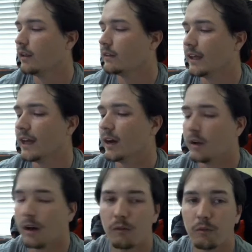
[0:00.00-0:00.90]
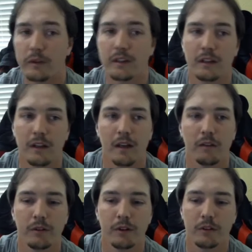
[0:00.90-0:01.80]
layout of what the
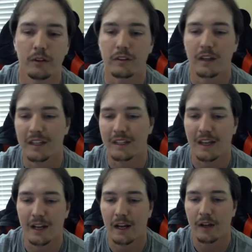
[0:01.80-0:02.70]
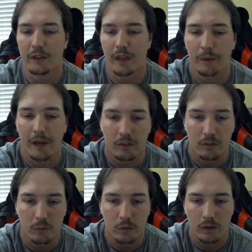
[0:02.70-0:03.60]
field looks like and kind of how the game
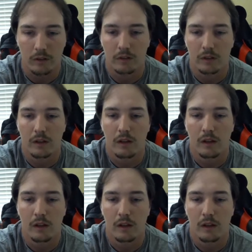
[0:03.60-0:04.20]
actually works.